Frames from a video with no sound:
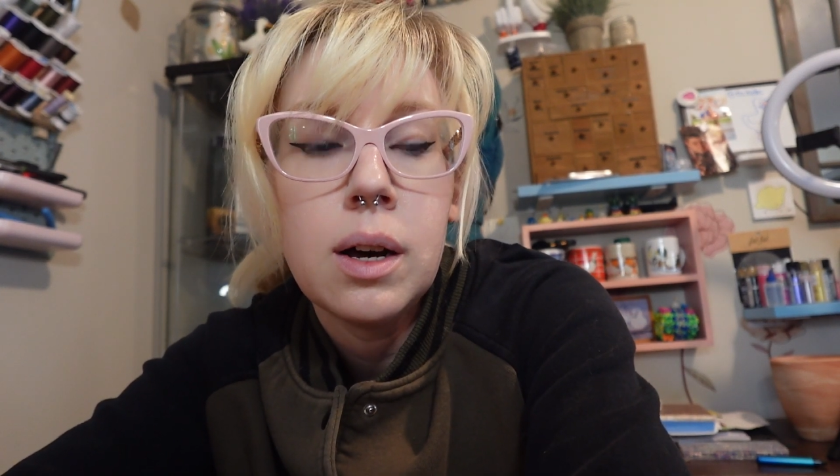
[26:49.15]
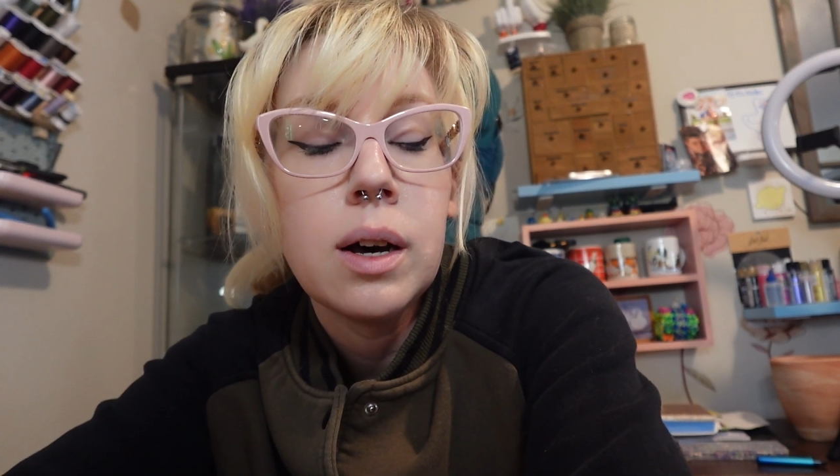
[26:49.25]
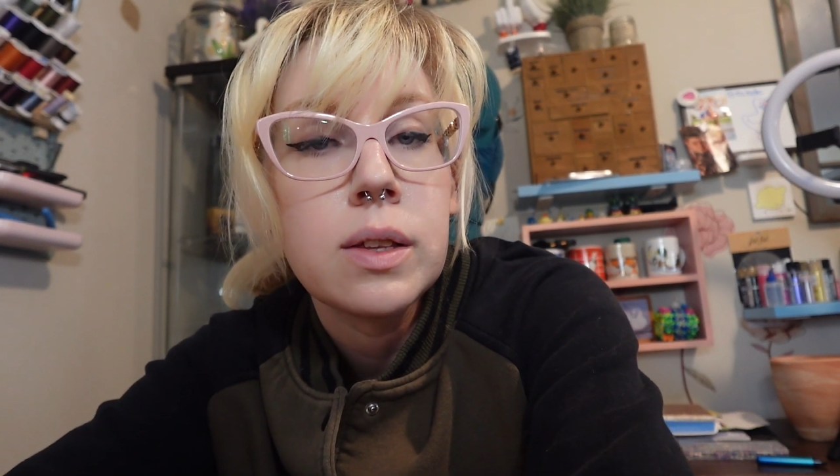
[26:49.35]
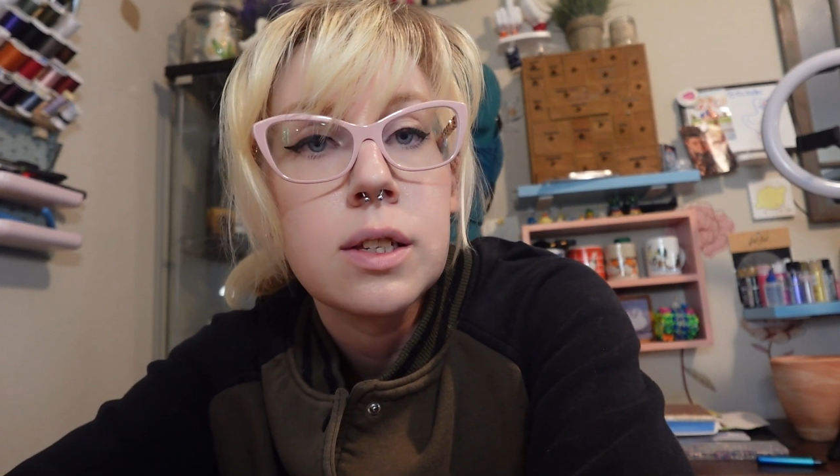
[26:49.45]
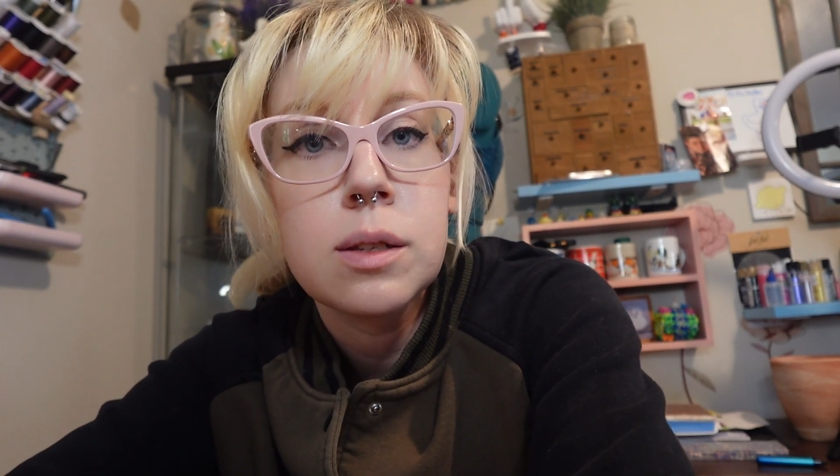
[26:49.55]

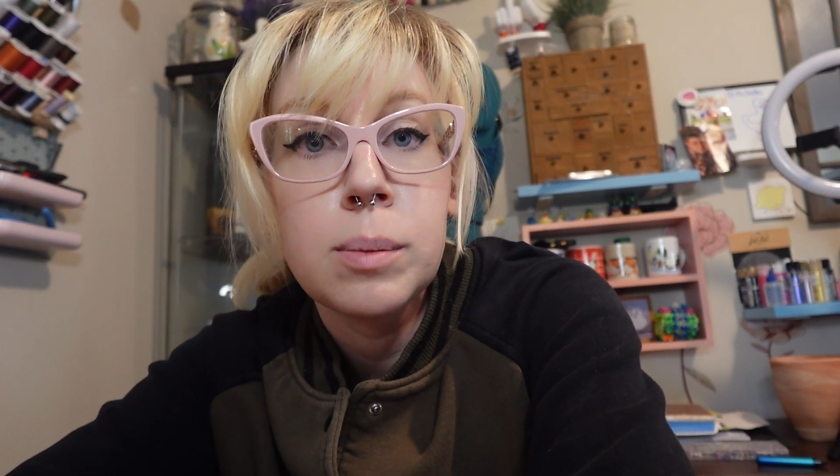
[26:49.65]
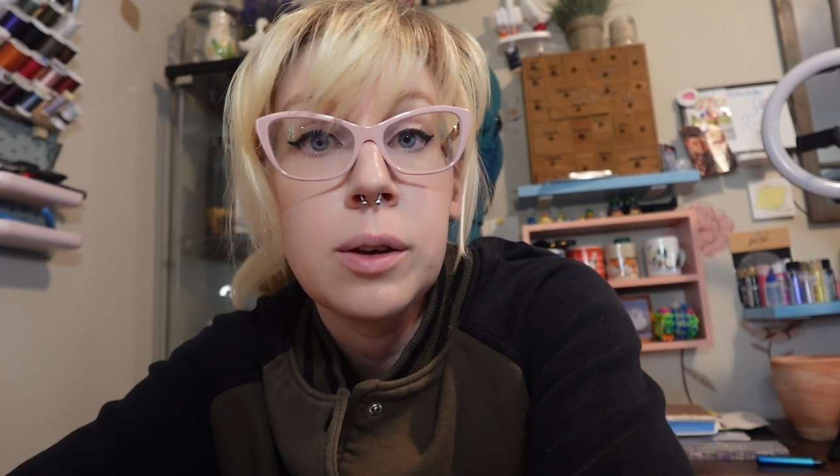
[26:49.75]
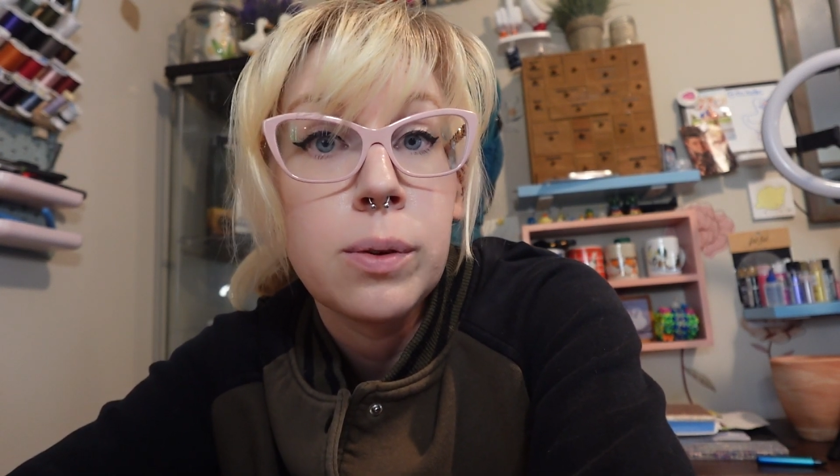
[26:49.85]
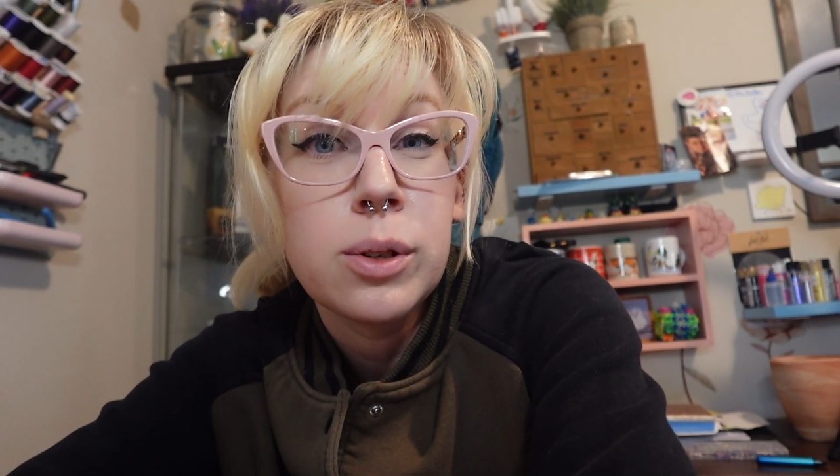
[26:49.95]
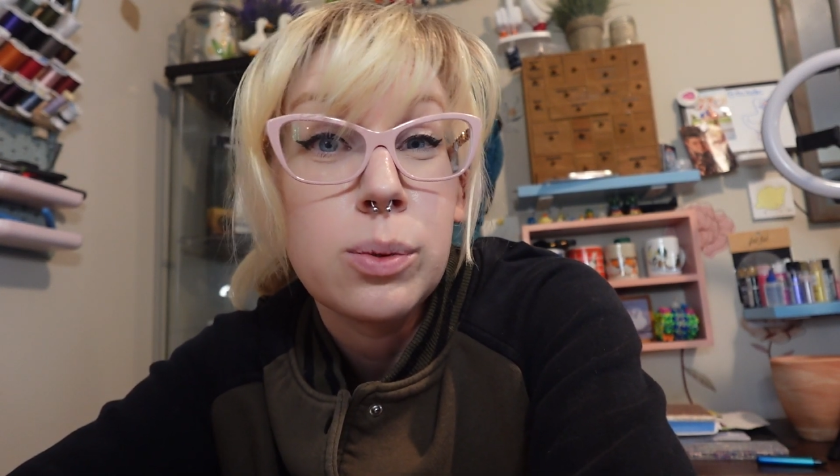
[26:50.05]
This is my
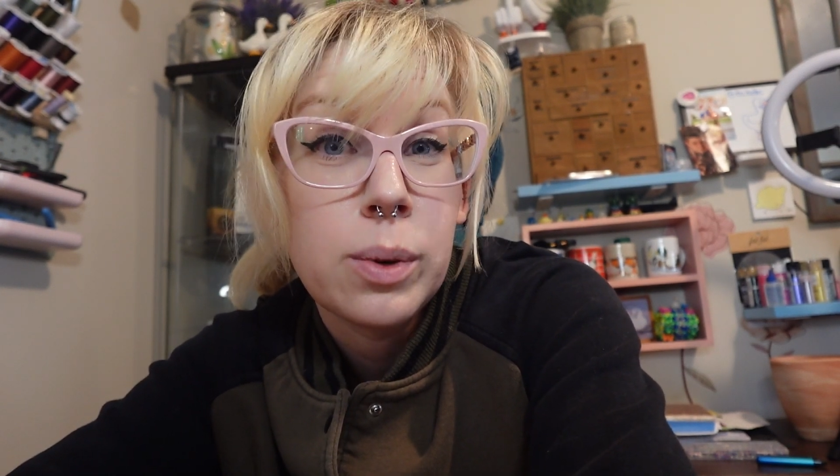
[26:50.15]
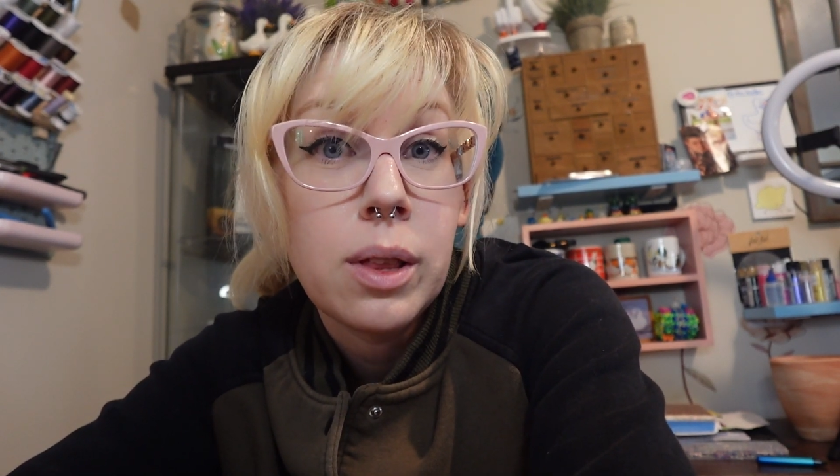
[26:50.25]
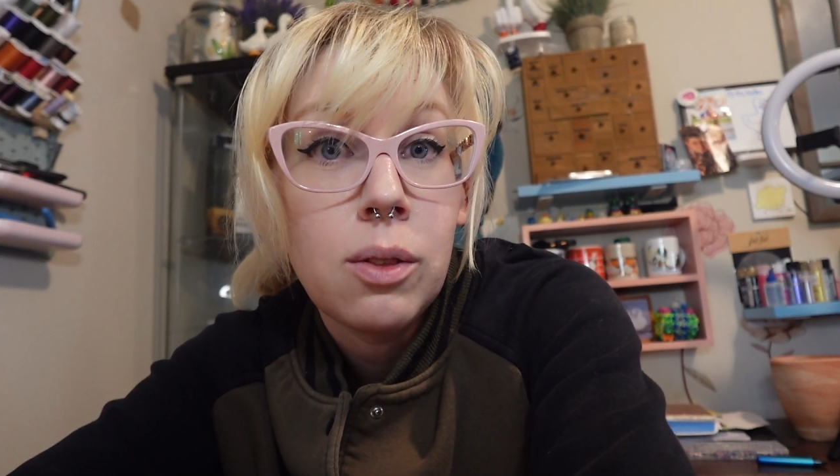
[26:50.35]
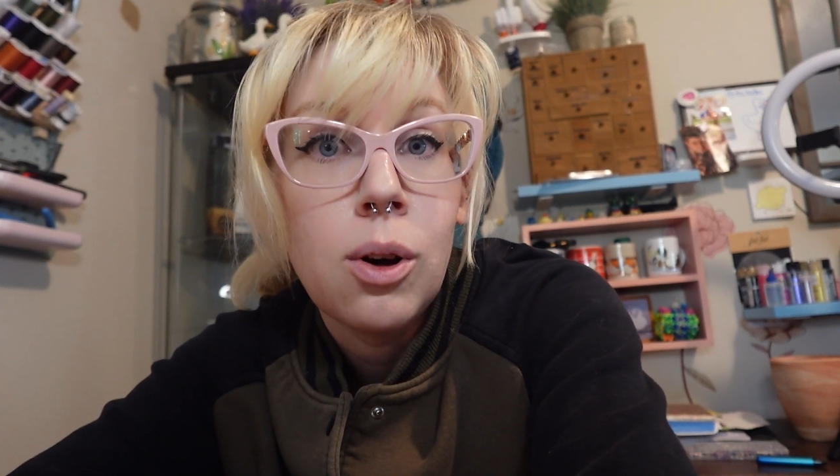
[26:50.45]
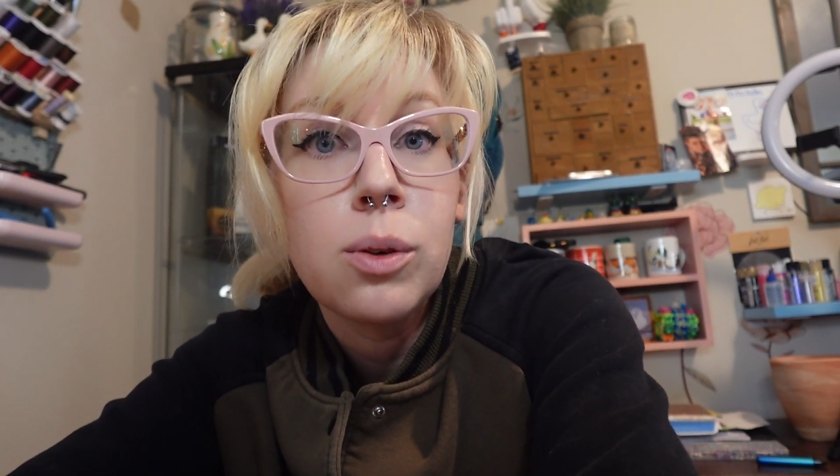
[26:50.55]
first
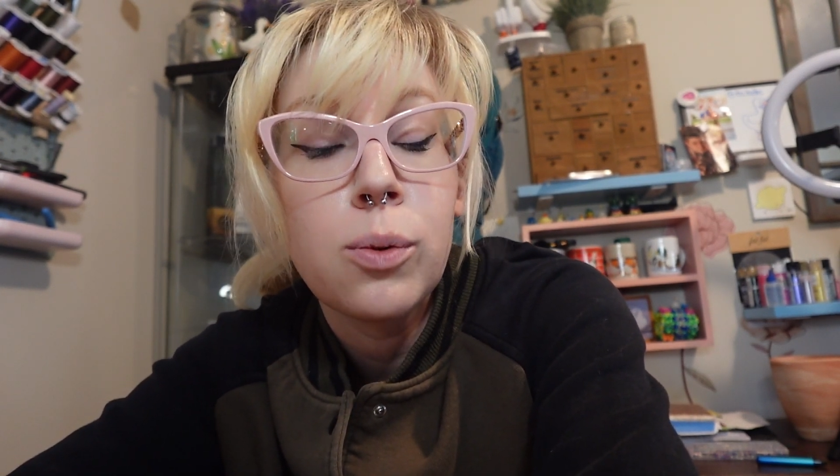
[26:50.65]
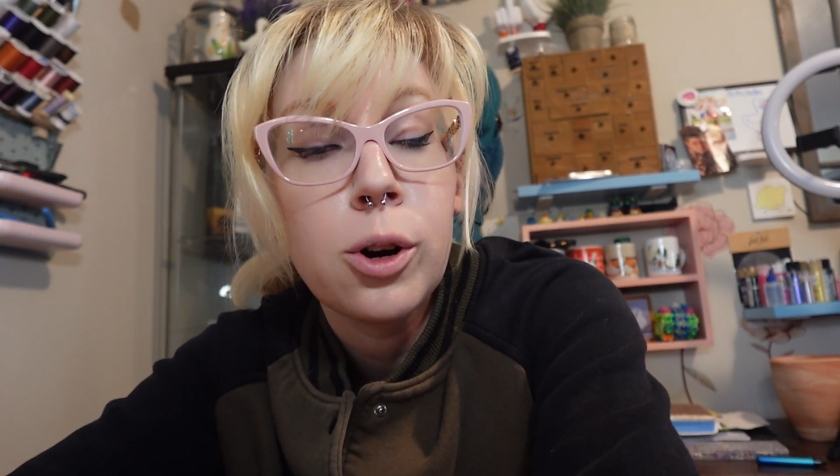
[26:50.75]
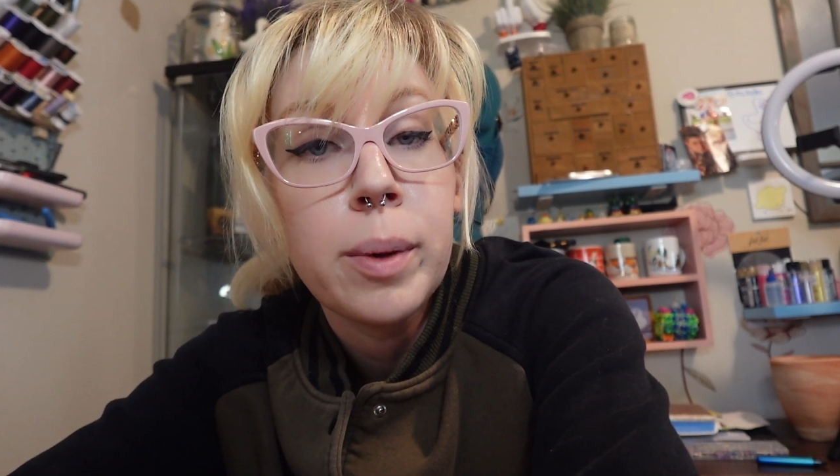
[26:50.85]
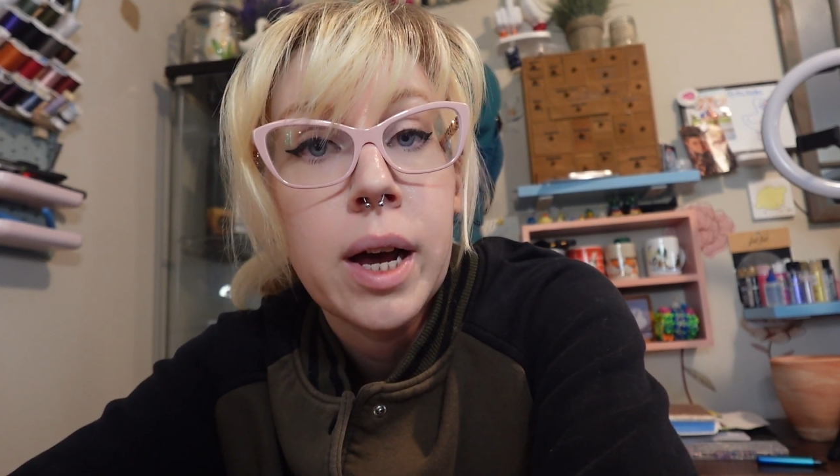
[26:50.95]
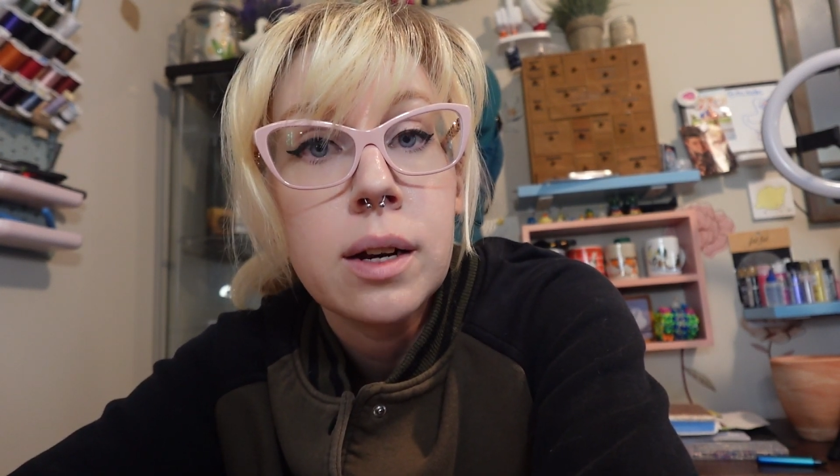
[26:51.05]
really long
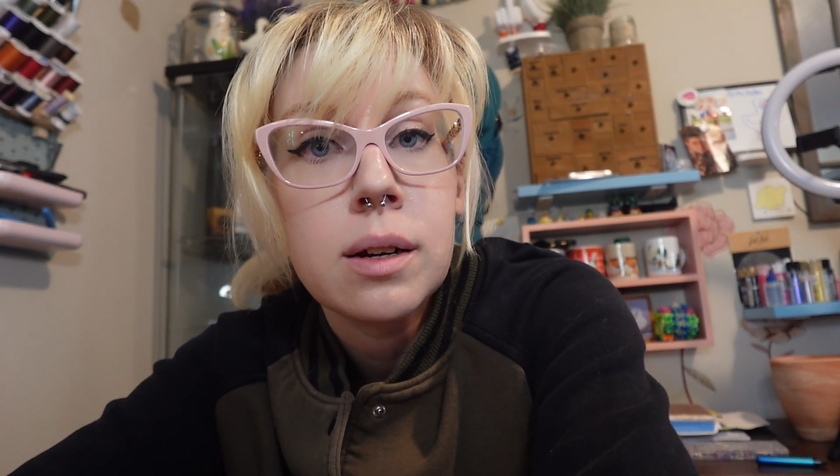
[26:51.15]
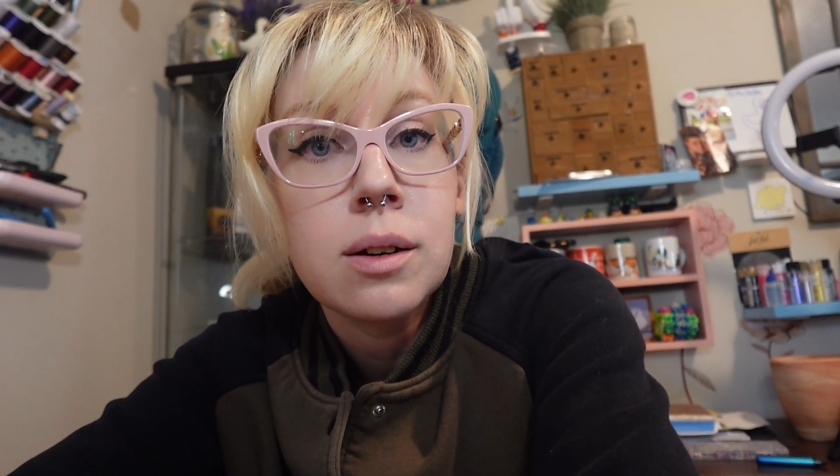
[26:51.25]
format